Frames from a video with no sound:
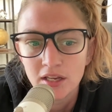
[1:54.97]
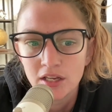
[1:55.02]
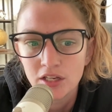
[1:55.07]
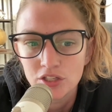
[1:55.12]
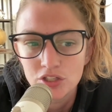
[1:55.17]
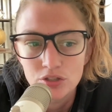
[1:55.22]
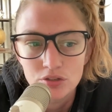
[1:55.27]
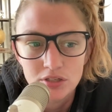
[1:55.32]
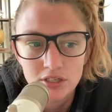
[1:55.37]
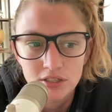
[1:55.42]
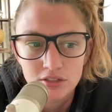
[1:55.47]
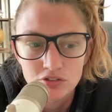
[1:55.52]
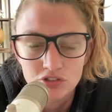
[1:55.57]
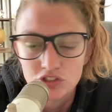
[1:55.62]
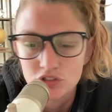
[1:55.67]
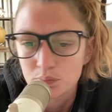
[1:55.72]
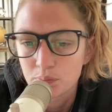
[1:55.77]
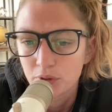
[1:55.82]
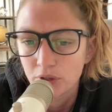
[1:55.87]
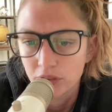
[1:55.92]
you can
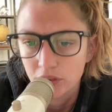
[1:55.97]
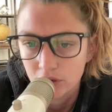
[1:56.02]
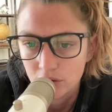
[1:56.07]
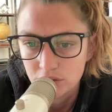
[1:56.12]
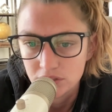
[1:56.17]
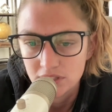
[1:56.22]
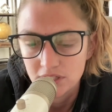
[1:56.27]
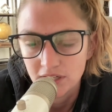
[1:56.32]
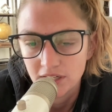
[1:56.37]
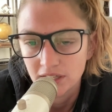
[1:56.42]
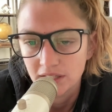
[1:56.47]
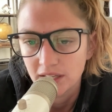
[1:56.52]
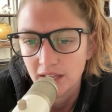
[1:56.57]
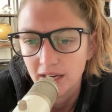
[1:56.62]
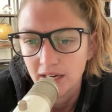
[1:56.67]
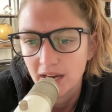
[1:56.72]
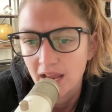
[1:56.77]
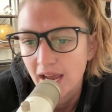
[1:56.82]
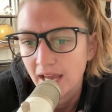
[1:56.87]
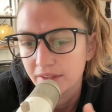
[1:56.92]
just put those in and
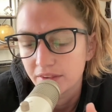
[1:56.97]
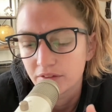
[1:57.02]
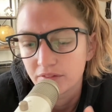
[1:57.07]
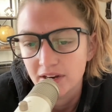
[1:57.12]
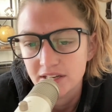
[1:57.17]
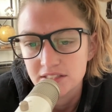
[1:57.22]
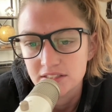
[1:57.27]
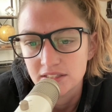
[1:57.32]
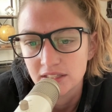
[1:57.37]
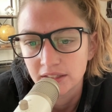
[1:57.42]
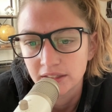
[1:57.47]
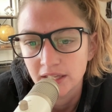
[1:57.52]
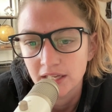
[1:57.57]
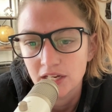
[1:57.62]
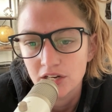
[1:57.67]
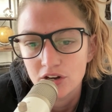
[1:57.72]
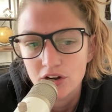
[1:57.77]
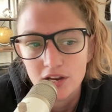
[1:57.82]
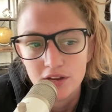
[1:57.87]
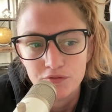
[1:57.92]
then add the rest in
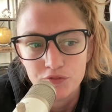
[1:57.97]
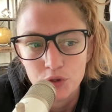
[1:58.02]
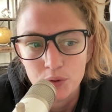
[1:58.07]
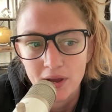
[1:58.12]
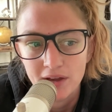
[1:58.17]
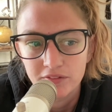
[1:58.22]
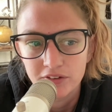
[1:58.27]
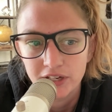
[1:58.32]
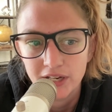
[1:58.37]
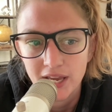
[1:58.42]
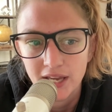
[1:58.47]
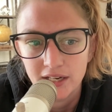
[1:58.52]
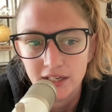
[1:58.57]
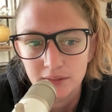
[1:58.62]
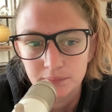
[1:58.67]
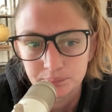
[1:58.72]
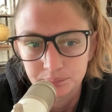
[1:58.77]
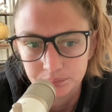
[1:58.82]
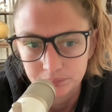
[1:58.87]
later if you ever get it.